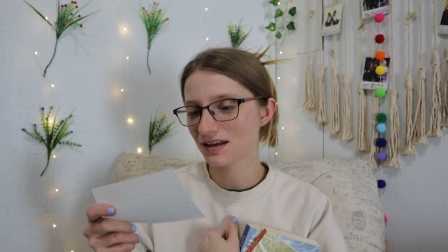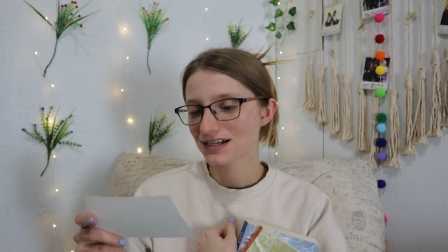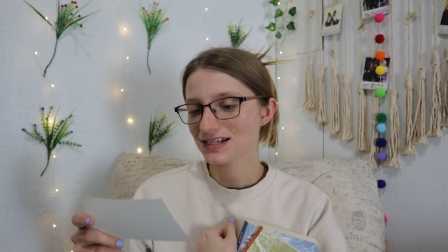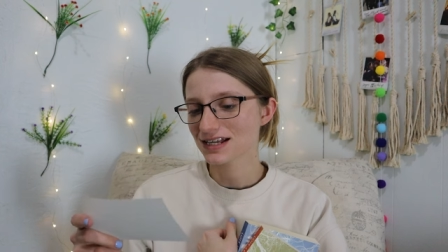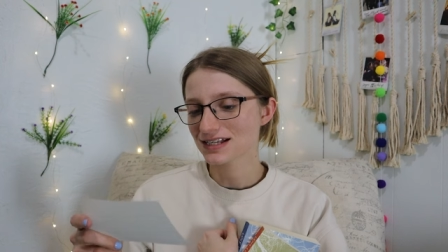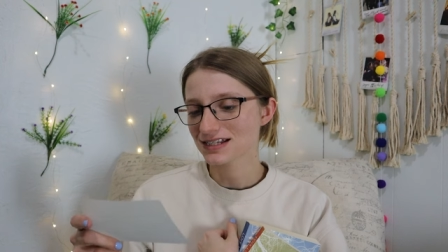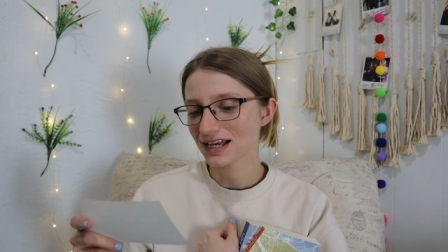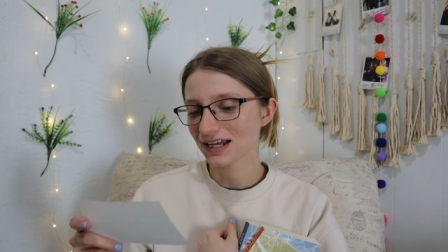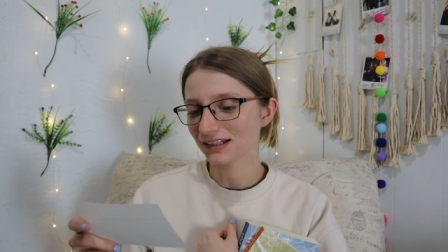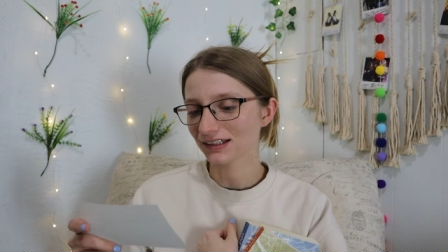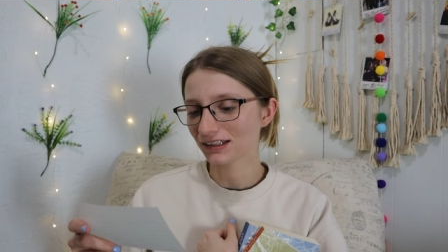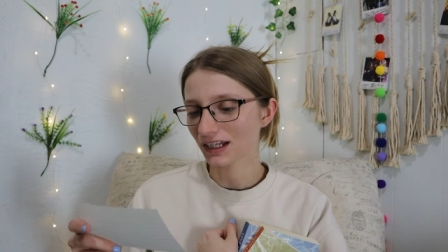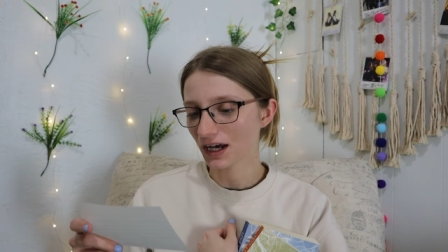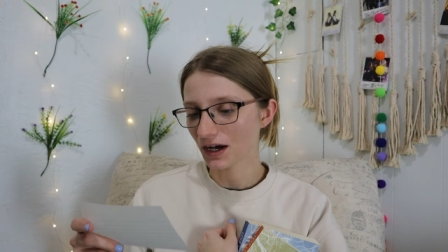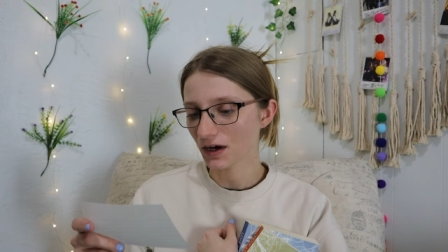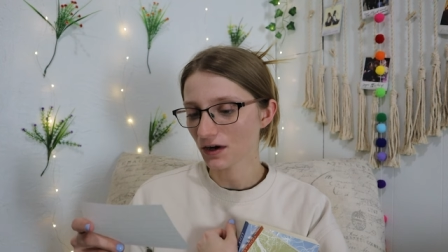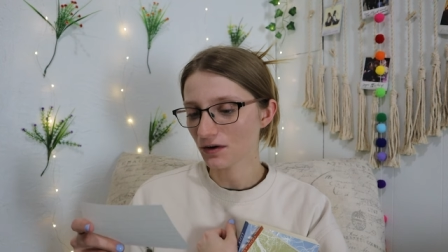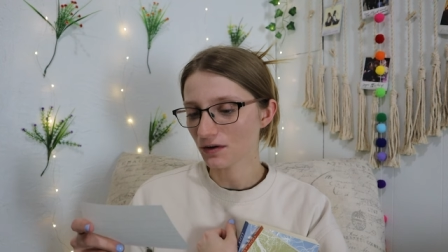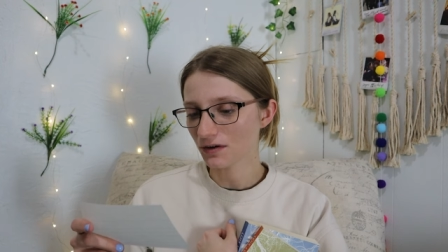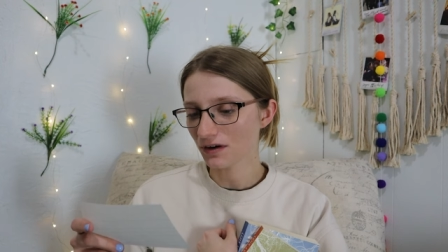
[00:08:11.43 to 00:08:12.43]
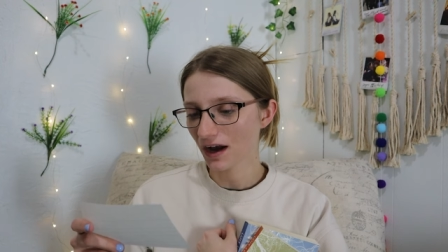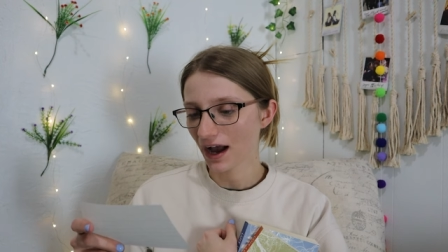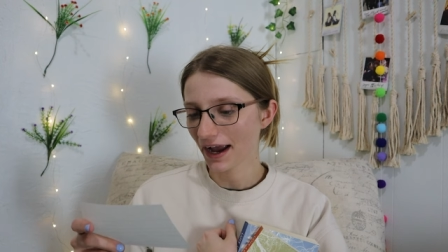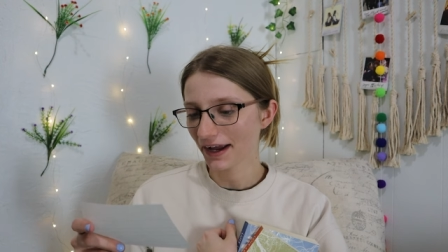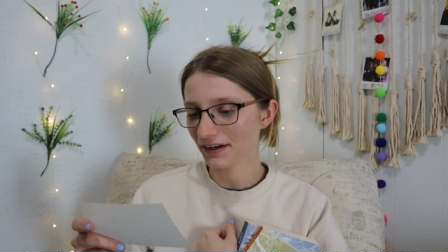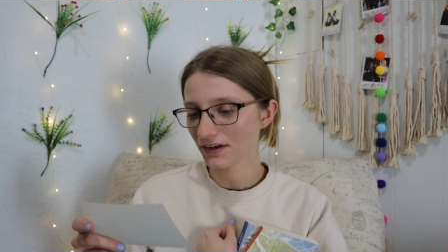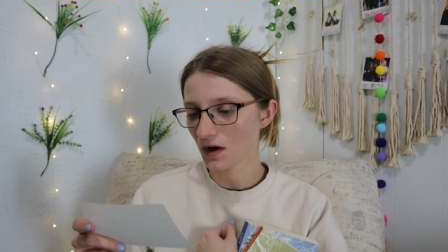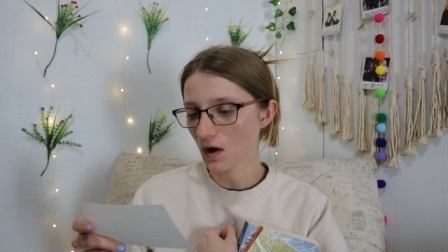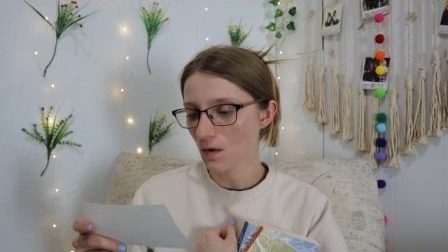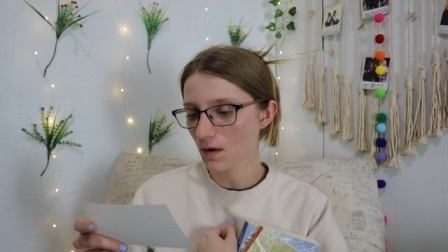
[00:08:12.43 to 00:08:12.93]
It says, hello,
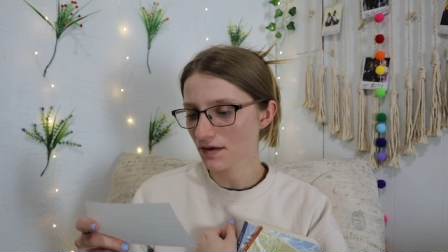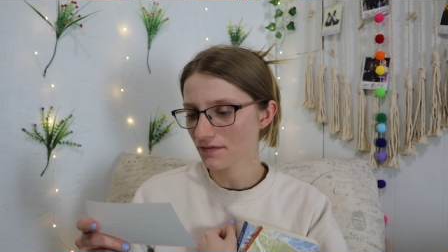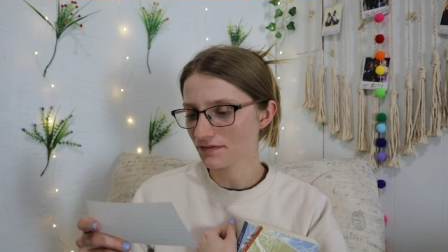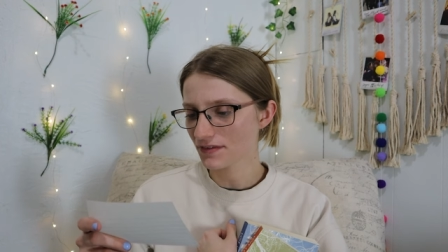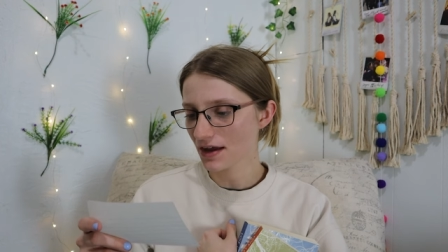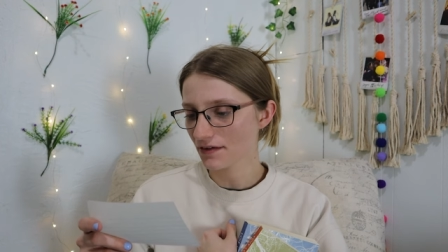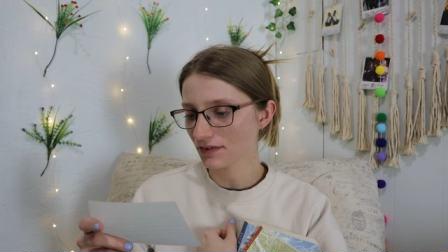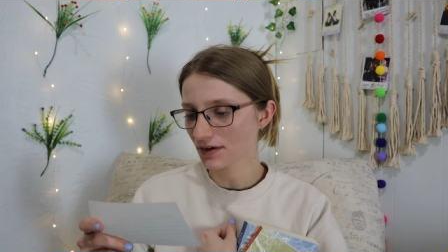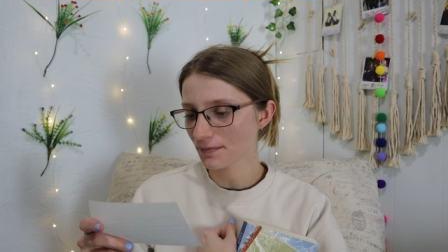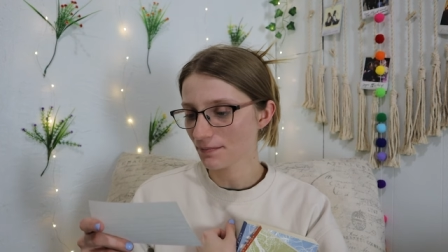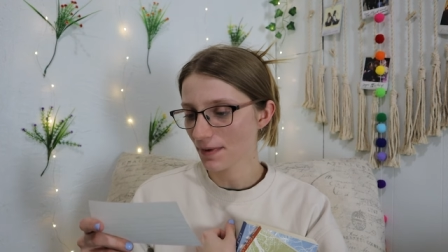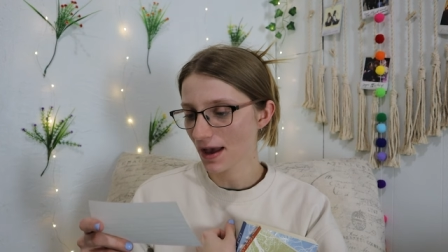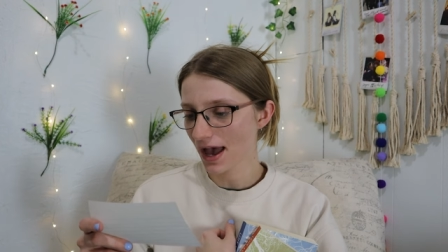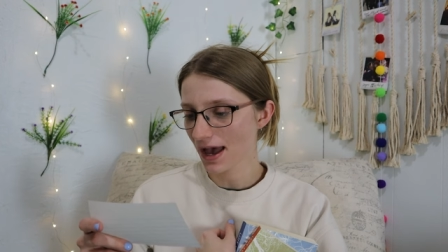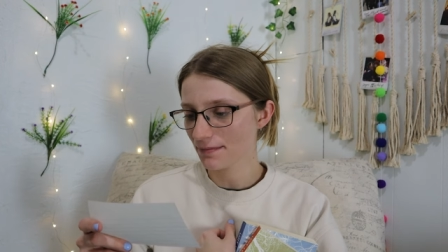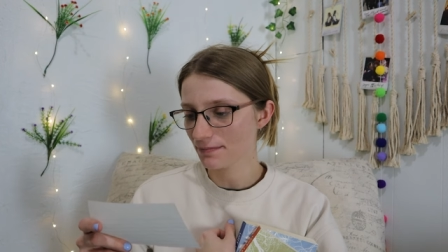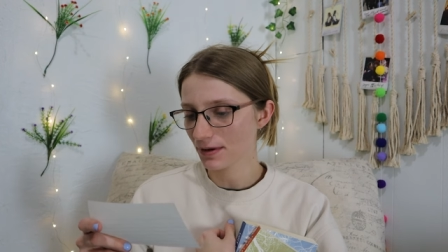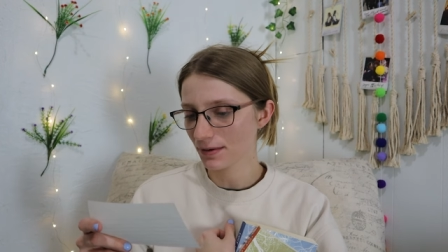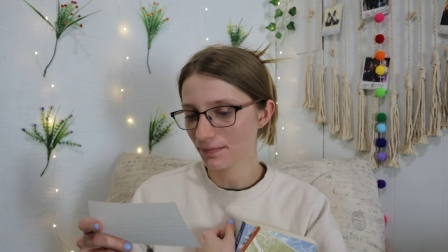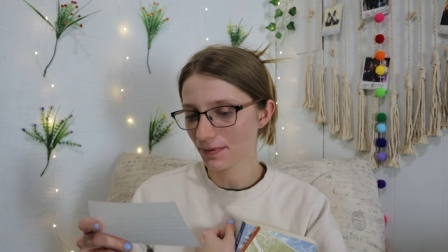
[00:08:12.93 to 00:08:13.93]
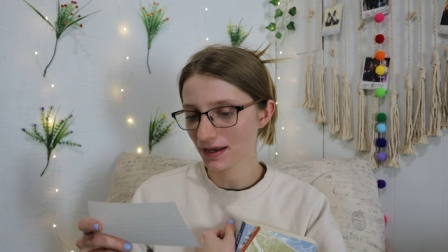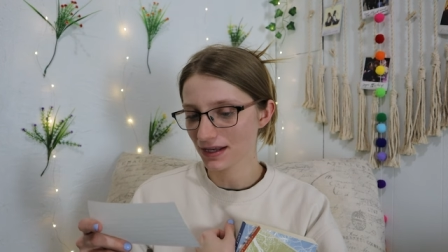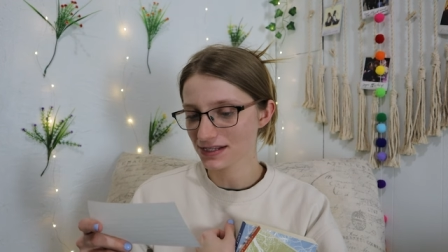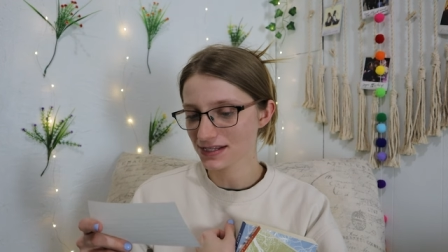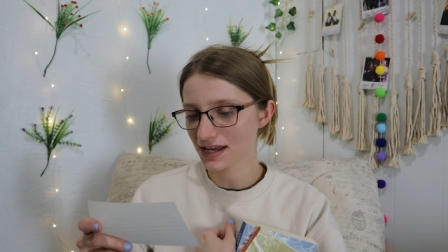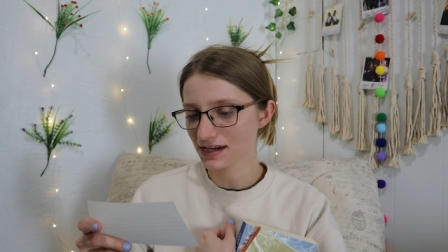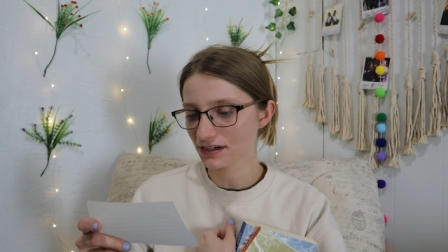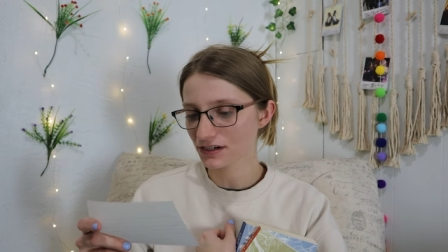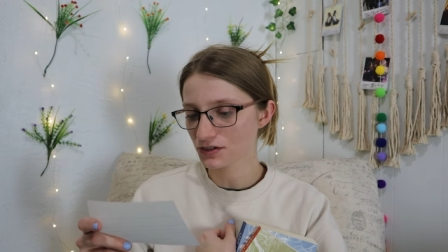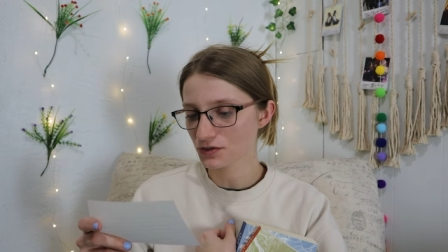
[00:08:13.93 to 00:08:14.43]
I know we've never met, but
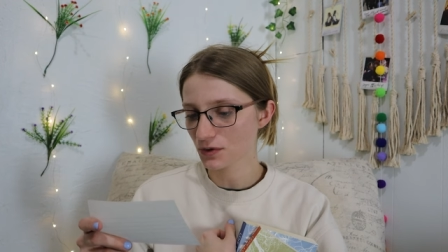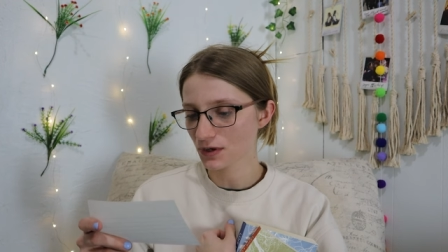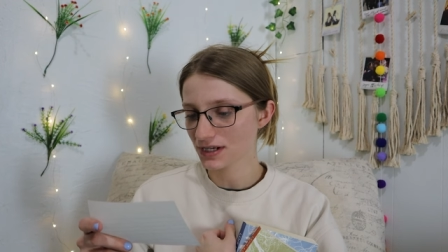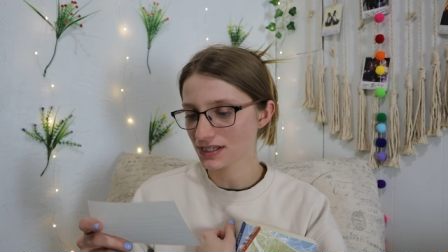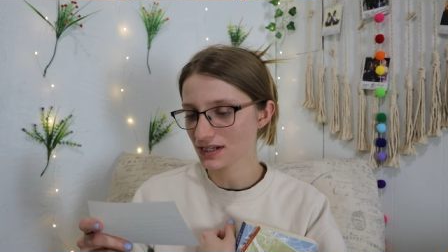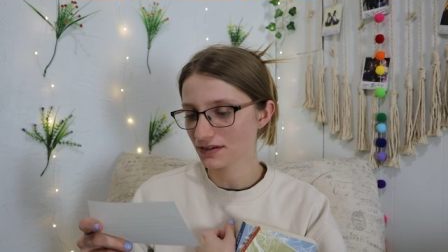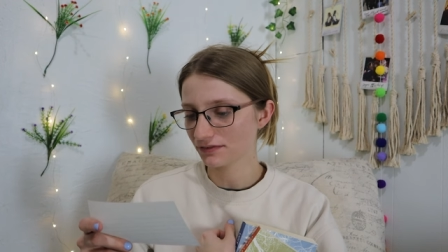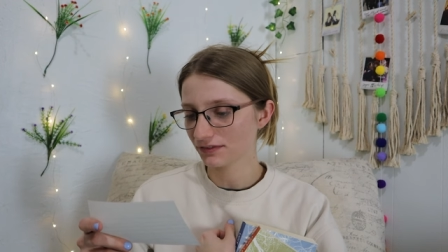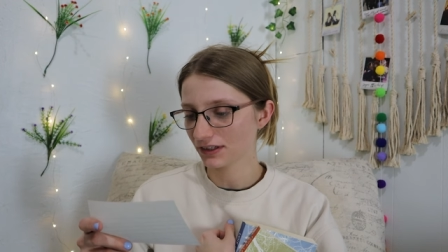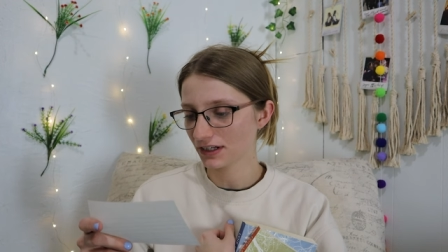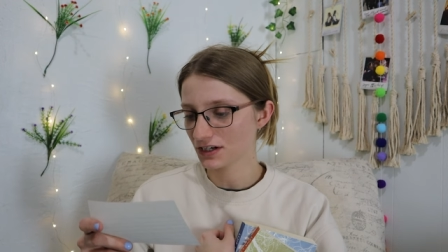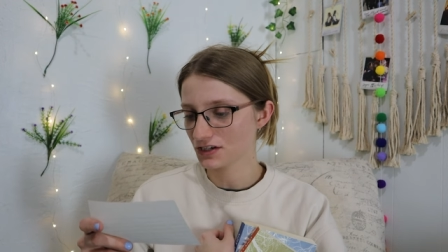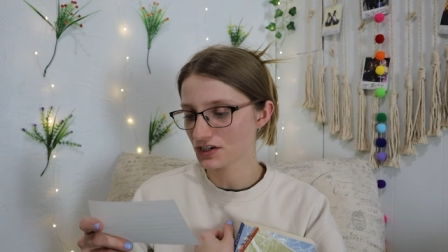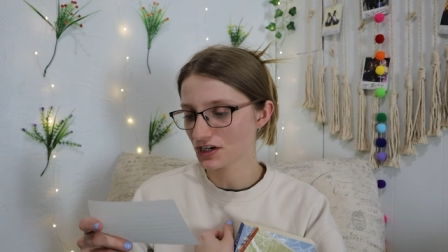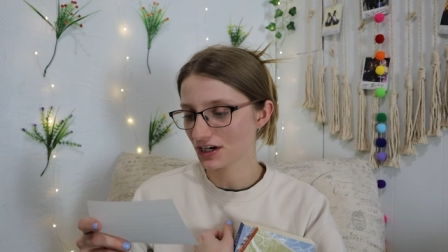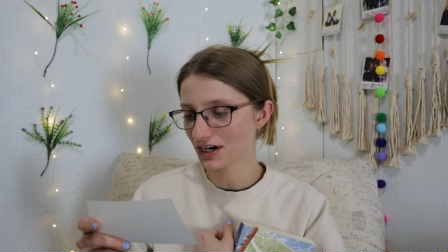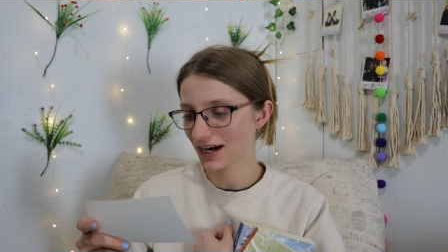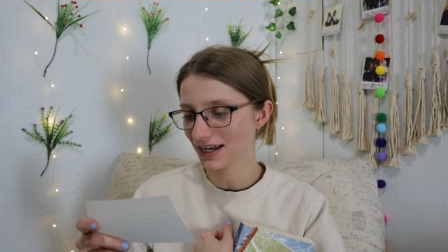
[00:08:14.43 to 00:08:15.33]
based on your choice of literature,